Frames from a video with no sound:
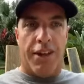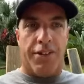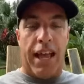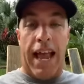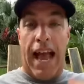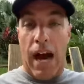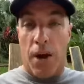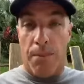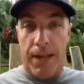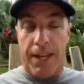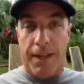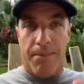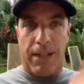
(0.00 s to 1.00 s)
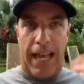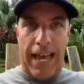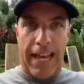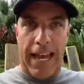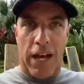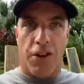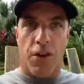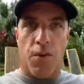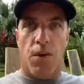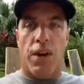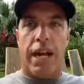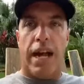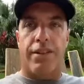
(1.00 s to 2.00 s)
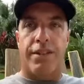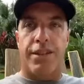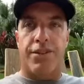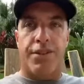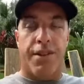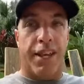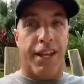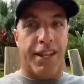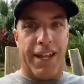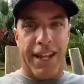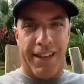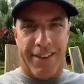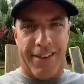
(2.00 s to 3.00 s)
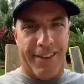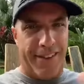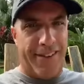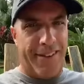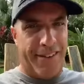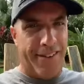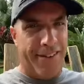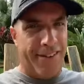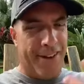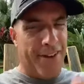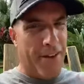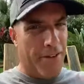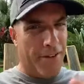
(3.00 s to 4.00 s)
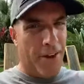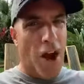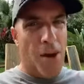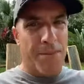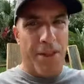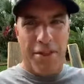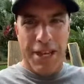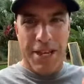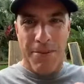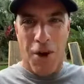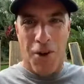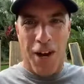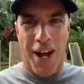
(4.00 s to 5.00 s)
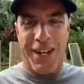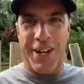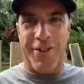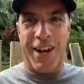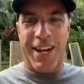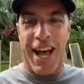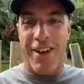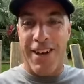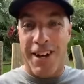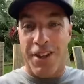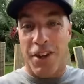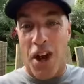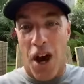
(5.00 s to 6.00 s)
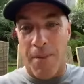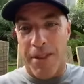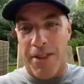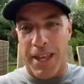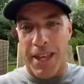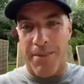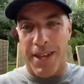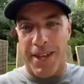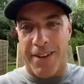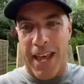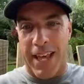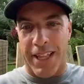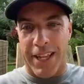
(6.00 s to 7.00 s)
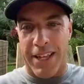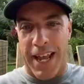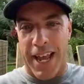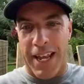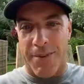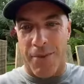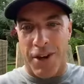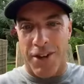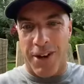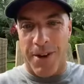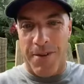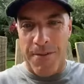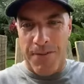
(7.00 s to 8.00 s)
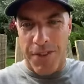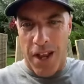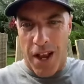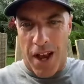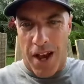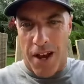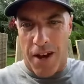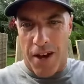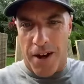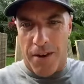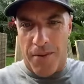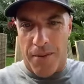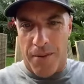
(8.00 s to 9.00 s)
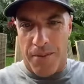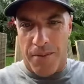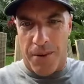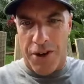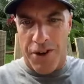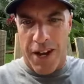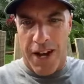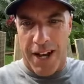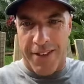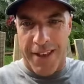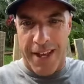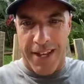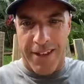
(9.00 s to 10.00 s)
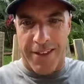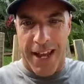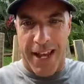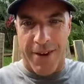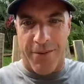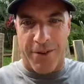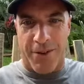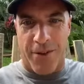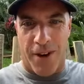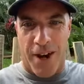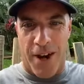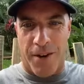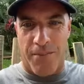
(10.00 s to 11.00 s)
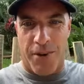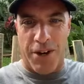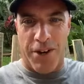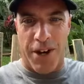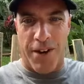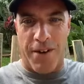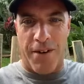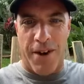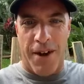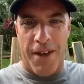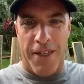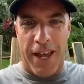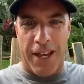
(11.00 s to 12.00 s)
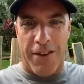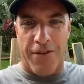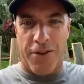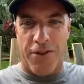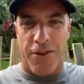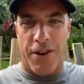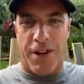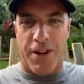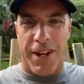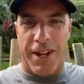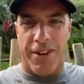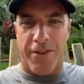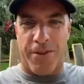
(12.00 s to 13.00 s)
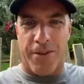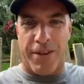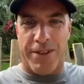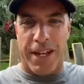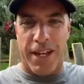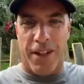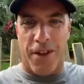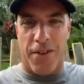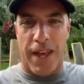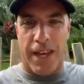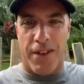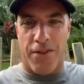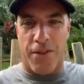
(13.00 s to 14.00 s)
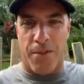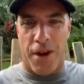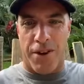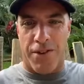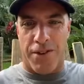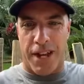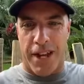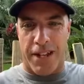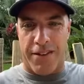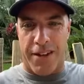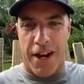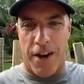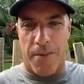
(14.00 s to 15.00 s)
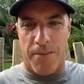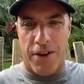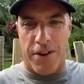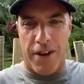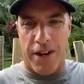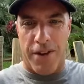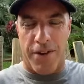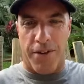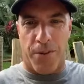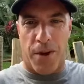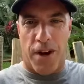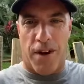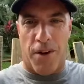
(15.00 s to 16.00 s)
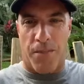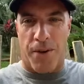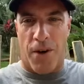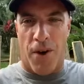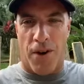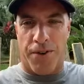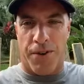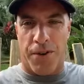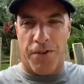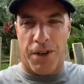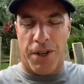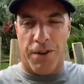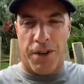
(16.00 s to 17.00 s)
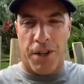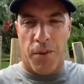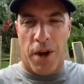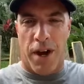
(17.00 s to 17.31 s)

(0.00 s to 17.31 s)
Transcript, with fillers: Say how many. Plan out your workouts. Here's the thing. It, does this, is there a common theme going on here right now? The common theme is, hey, Linda and Bridget, uh, Bridget, I think, and Dave, what's going on? Appreciate you thank you for joining here. Just want to say hello. Thank you so much. And Sarah, appreciate you as well. Hope you're all doing really, really